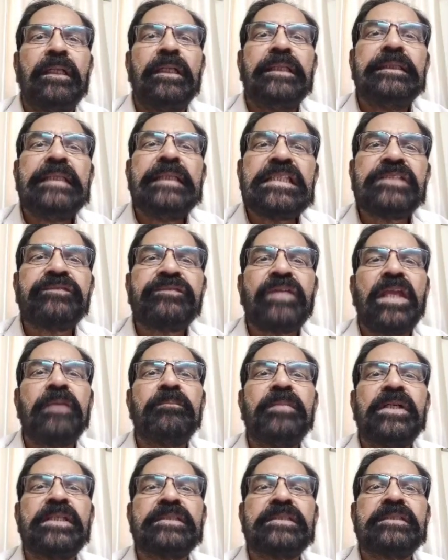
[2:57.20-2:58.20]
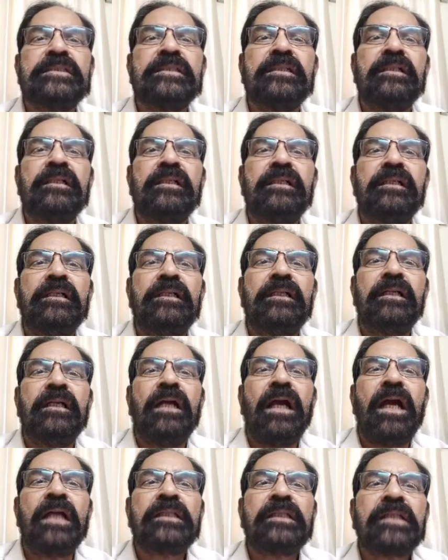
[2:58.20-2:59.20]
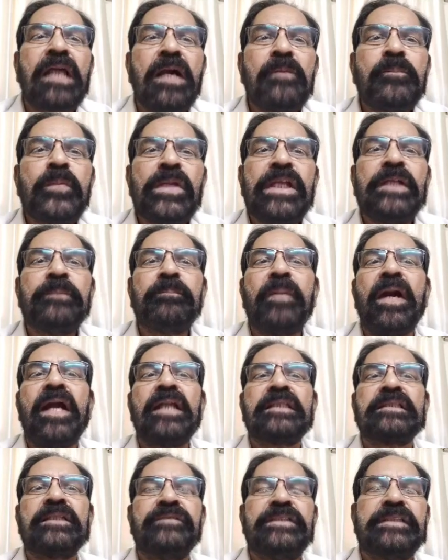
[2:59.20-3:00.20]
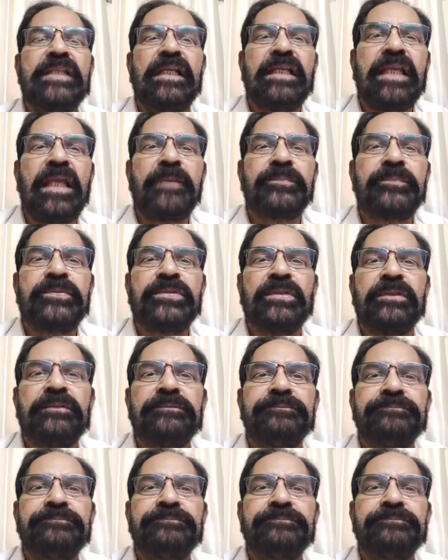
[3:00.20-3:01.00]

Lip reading: These fibers are component parts of internal capsule.